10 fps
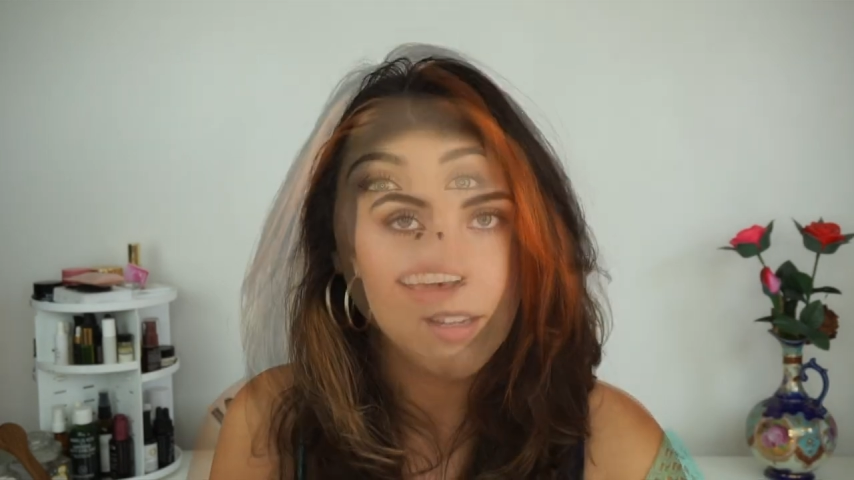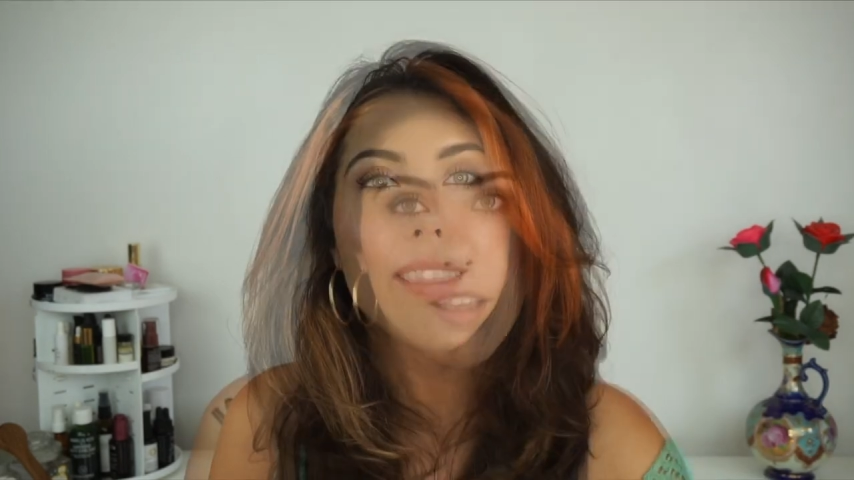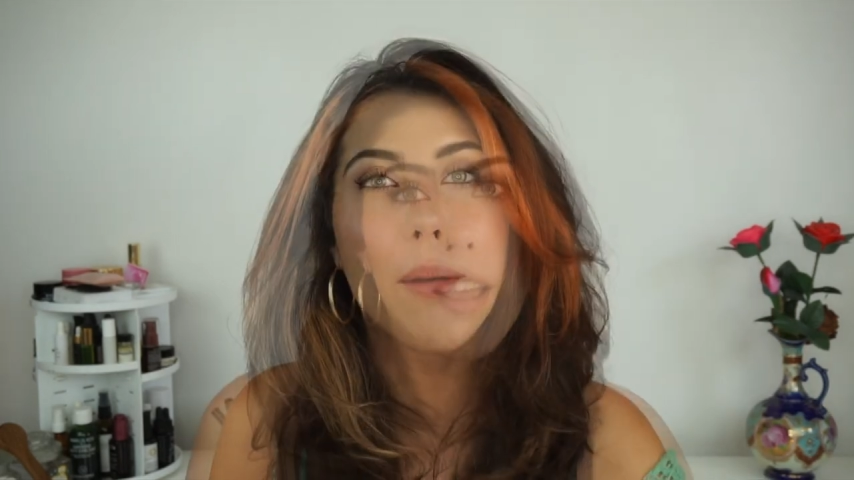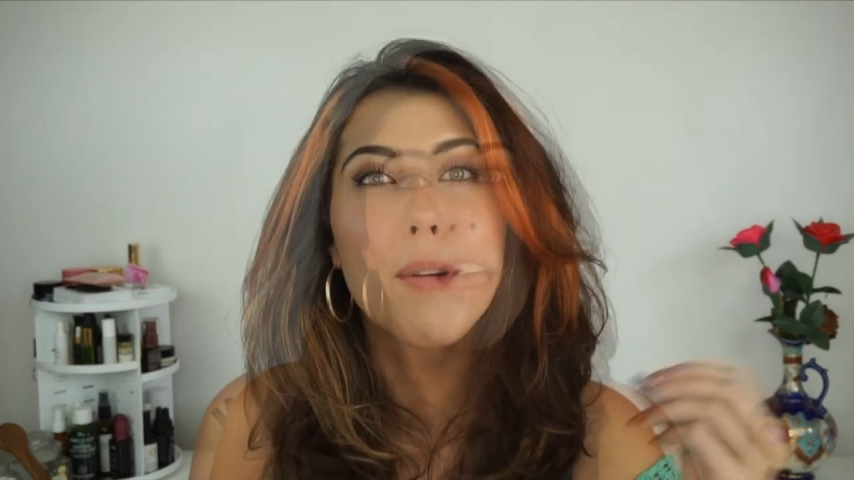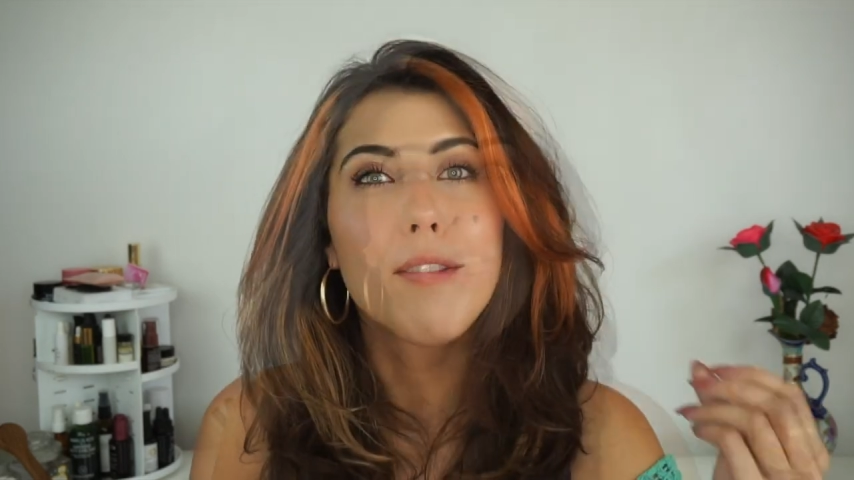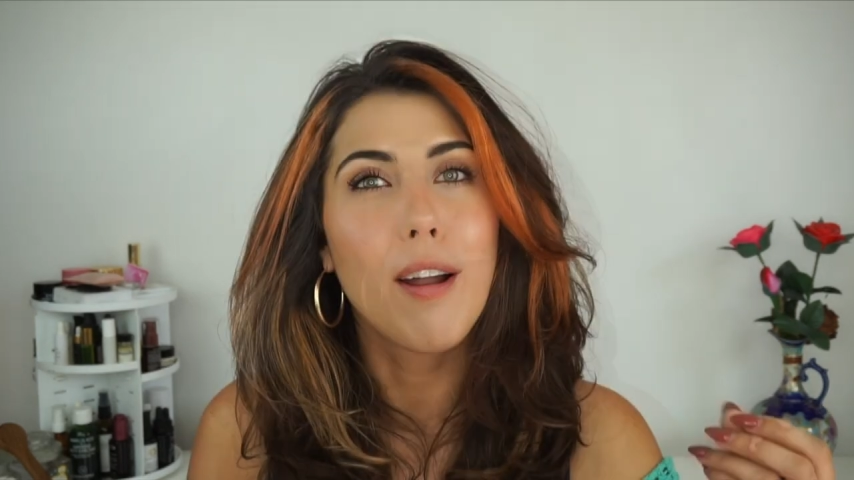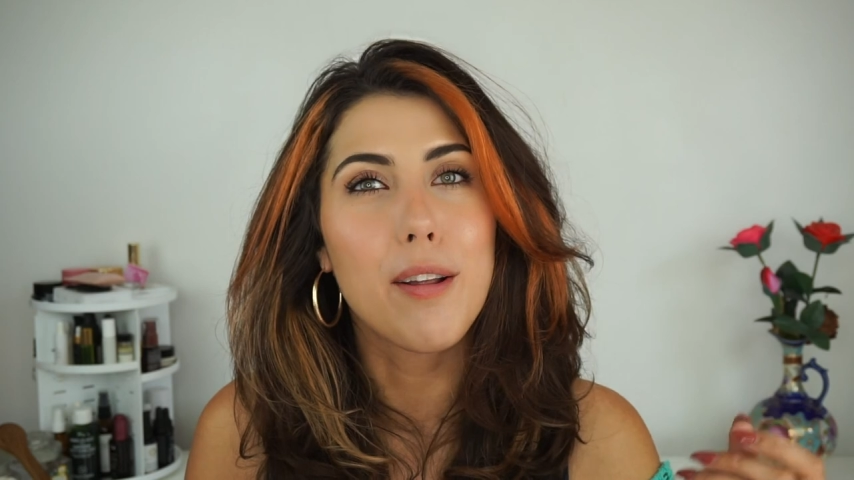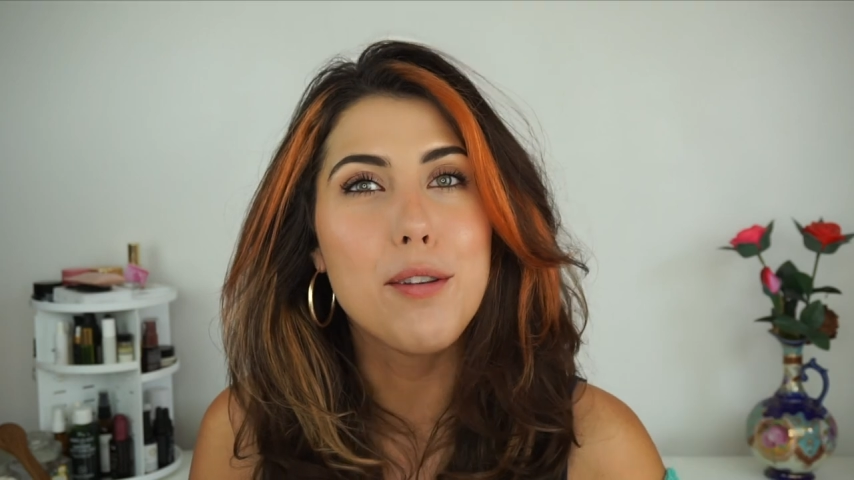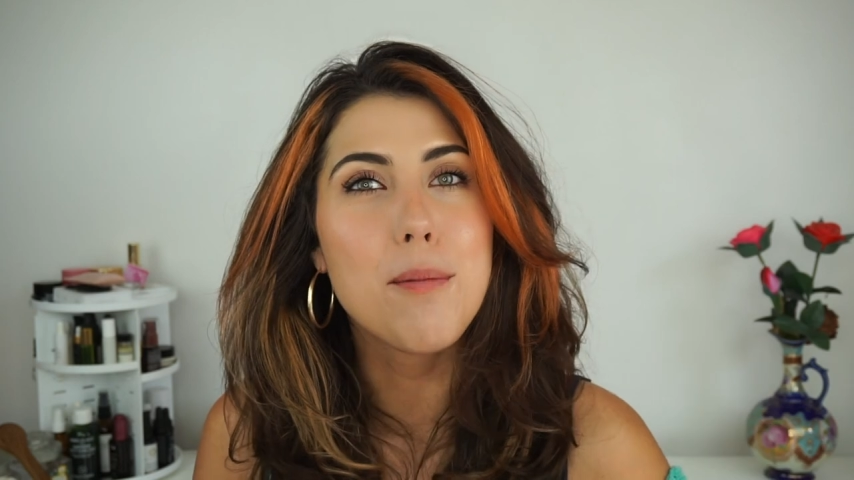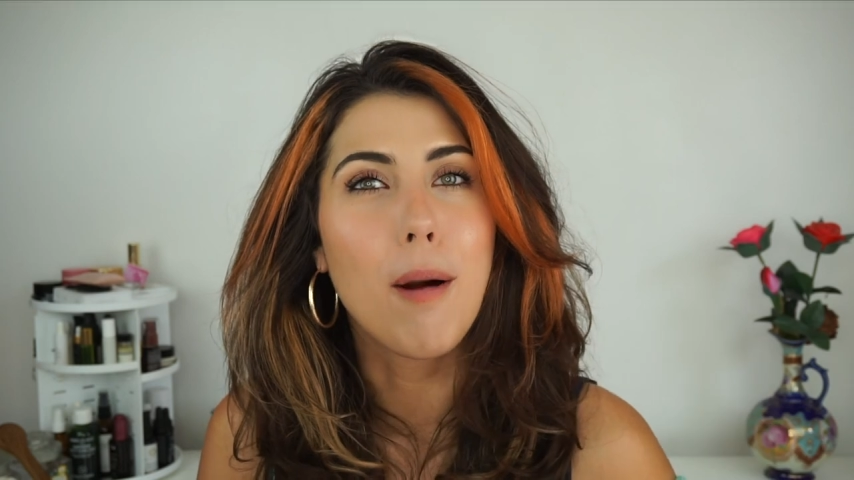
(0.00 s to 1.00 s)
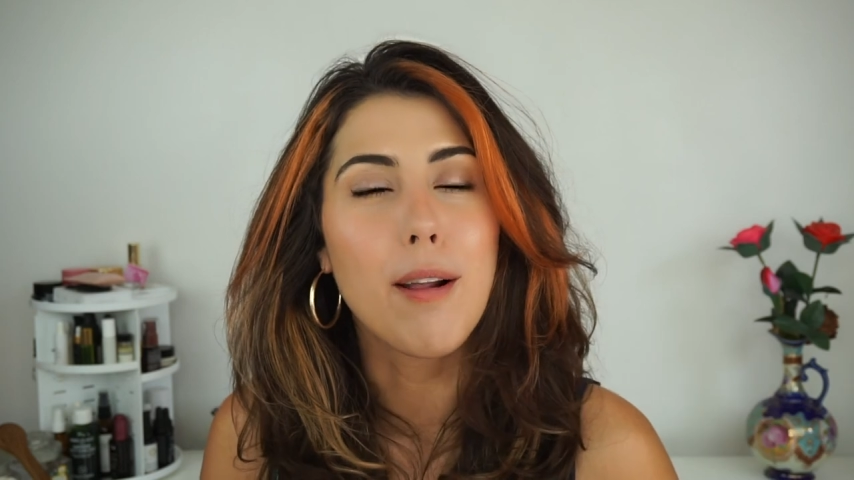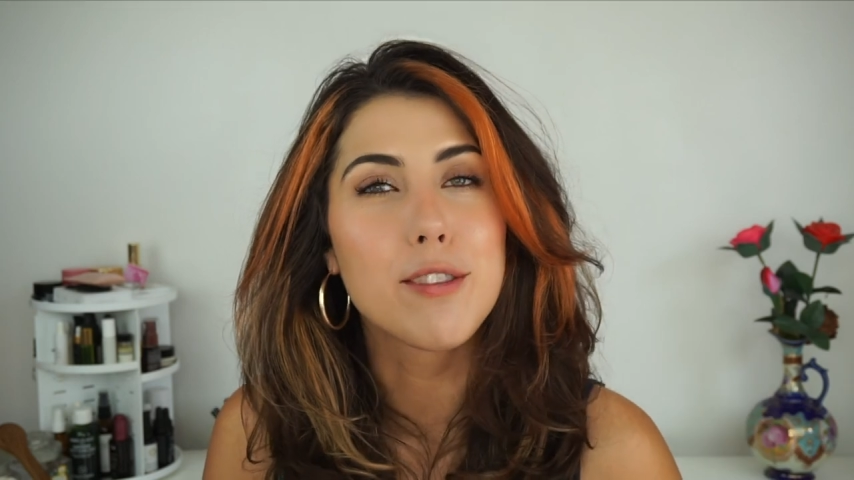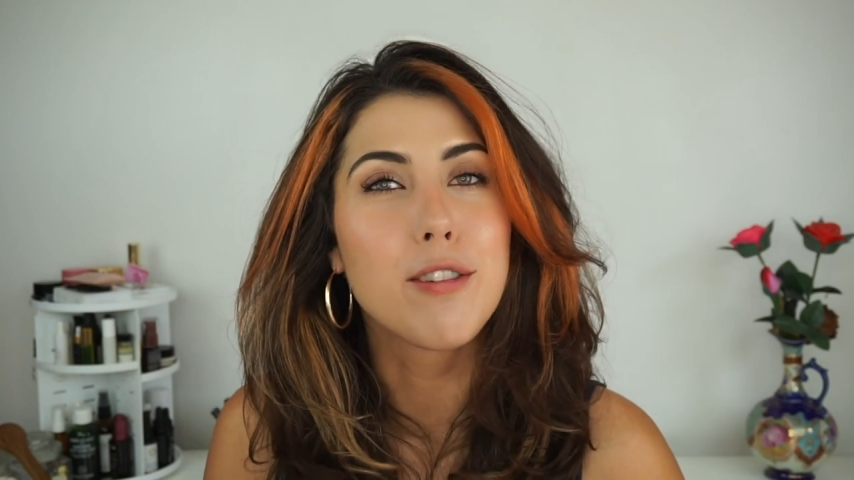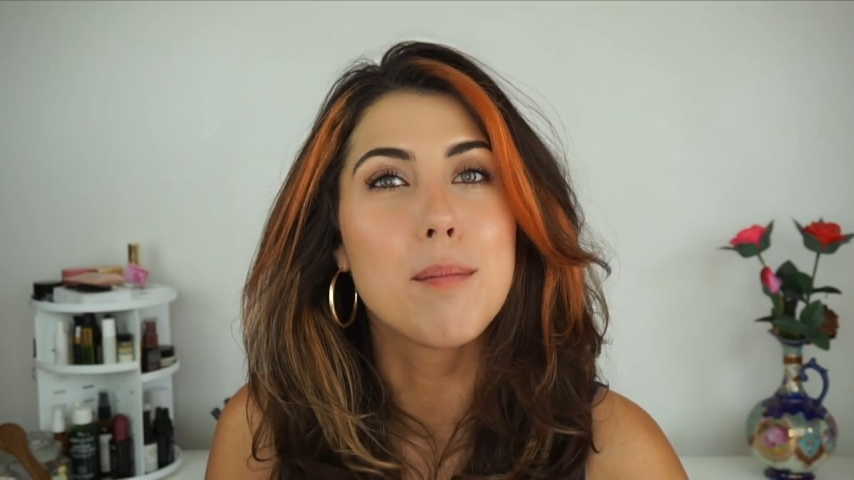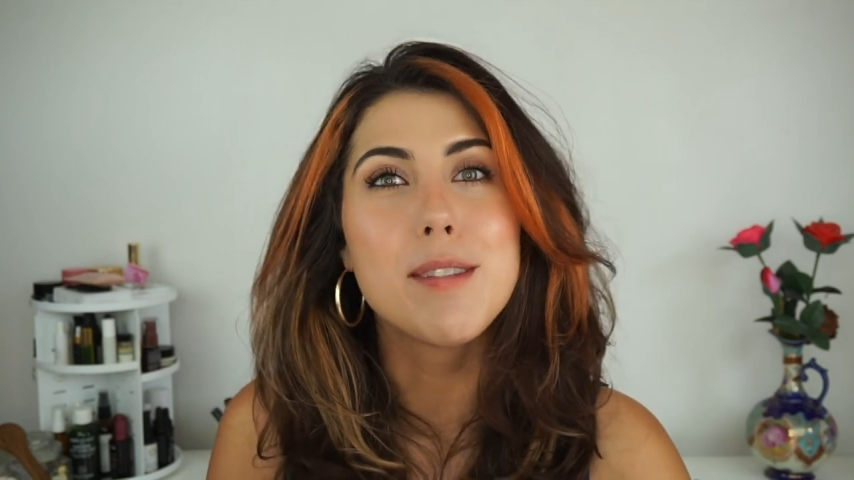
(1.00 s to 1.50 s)
Now we've got a new
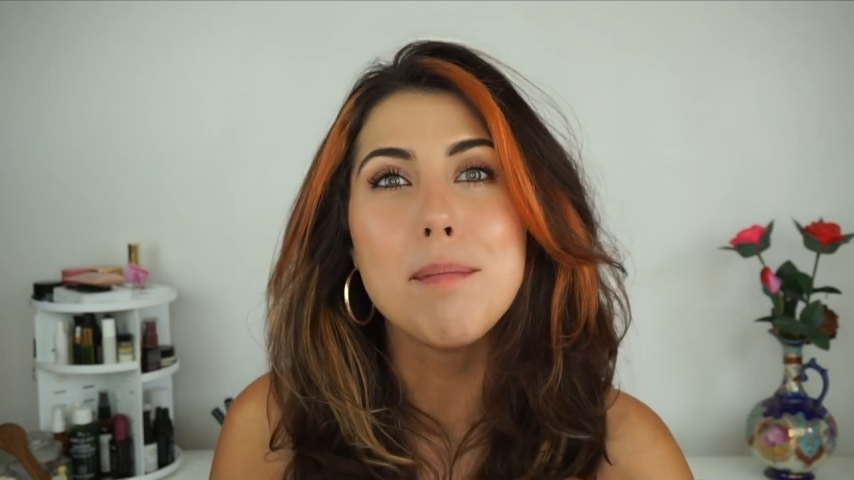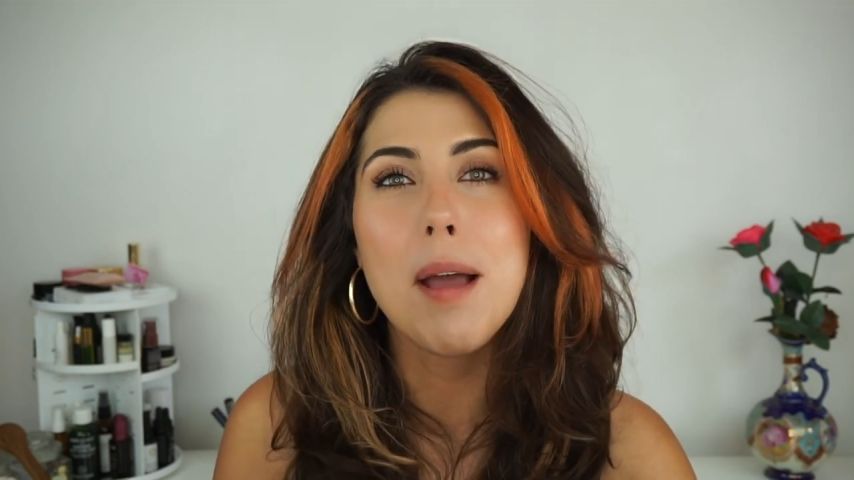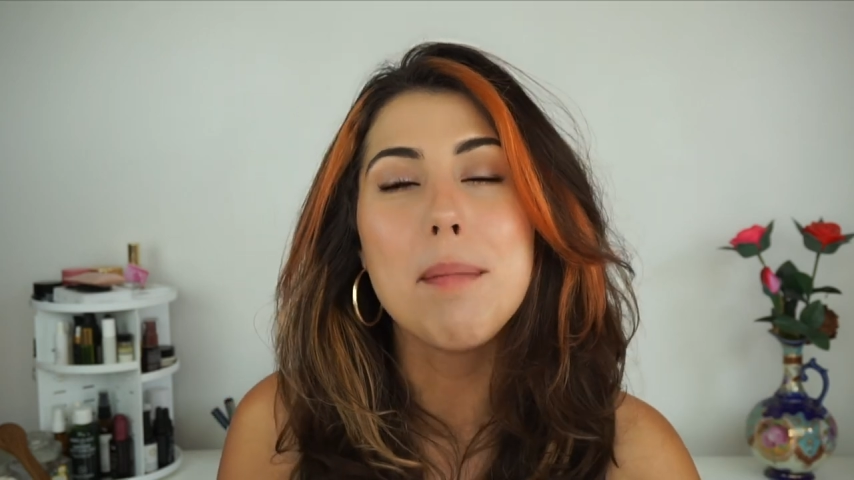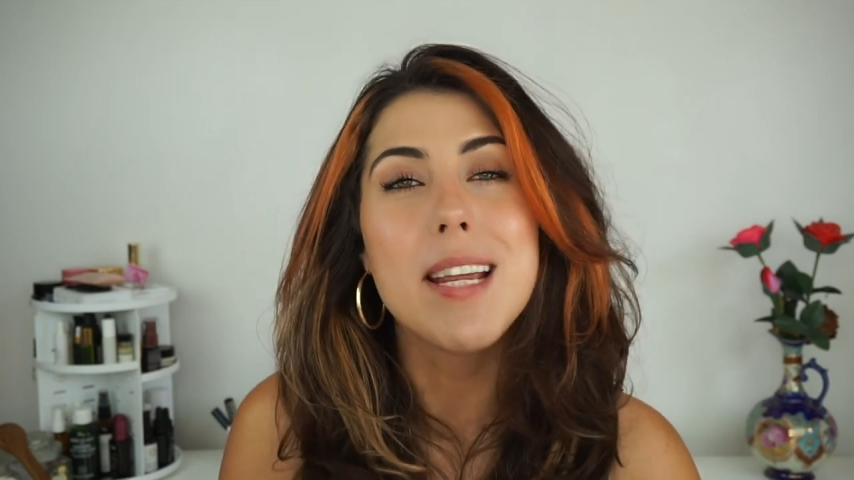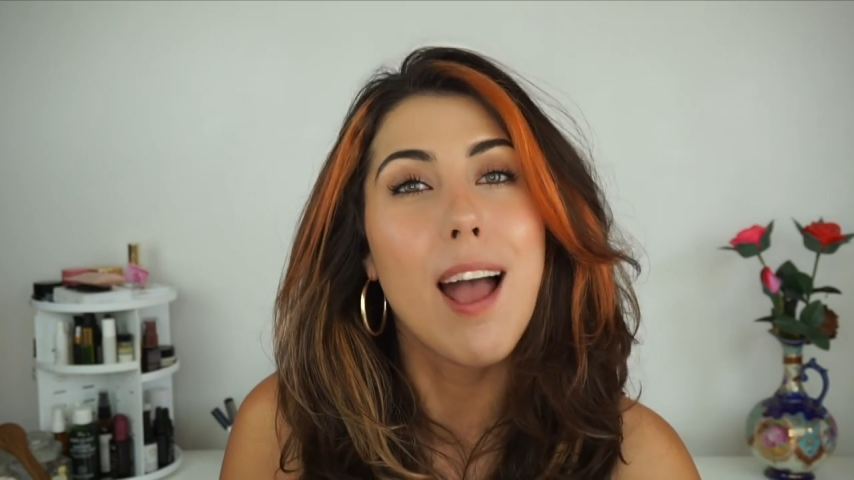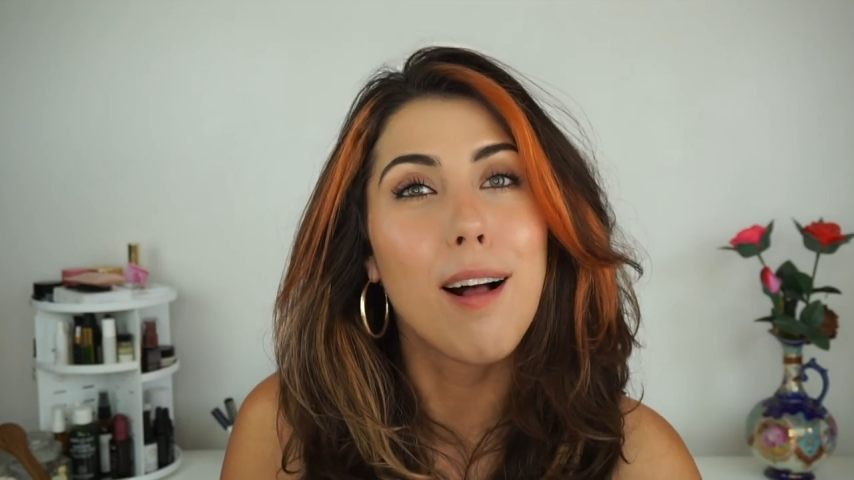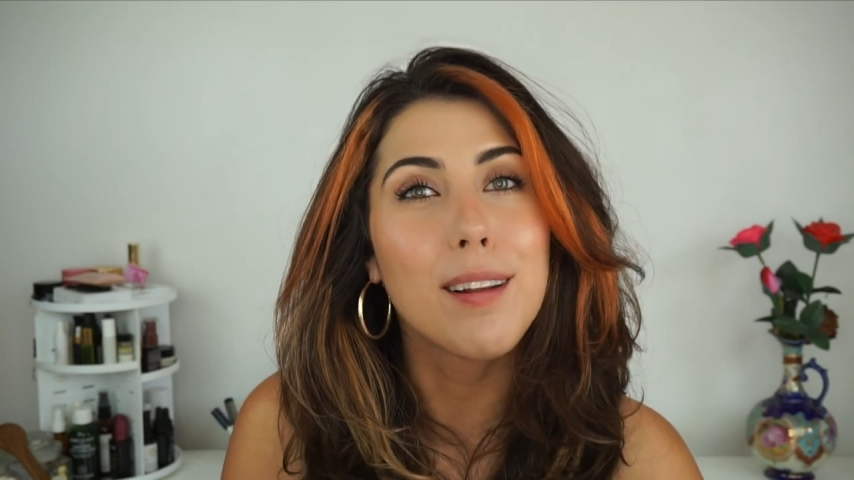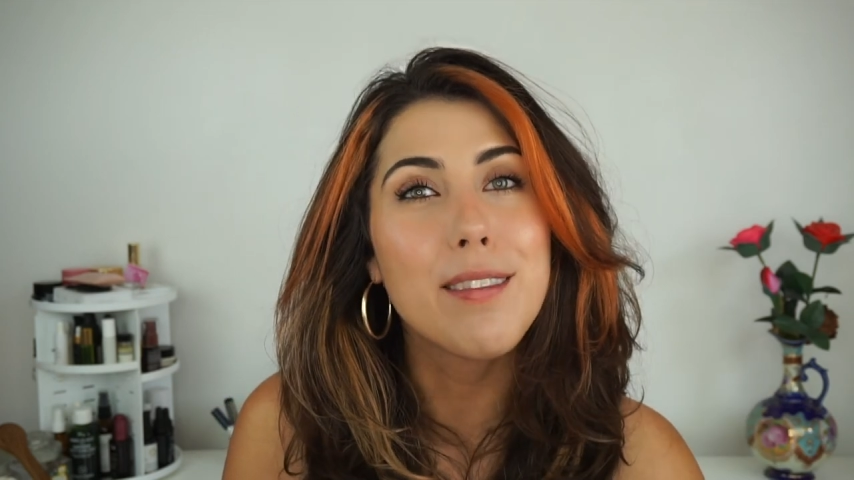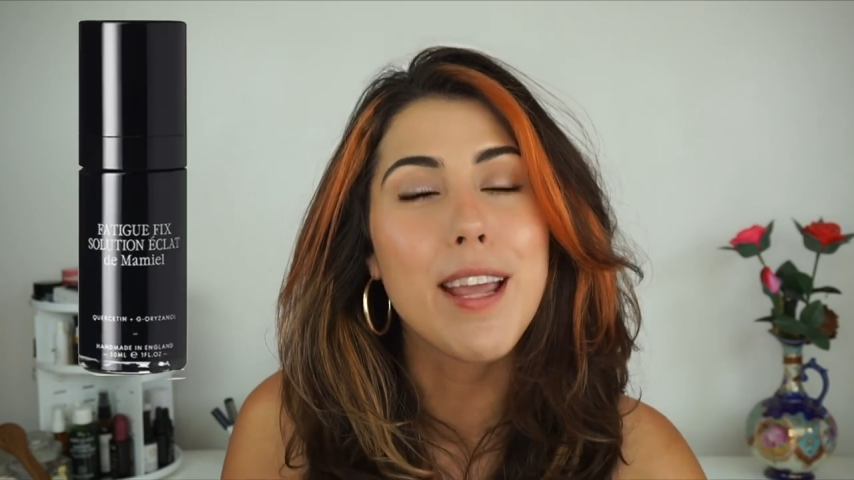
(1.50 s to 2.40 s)
product from de Mamiel.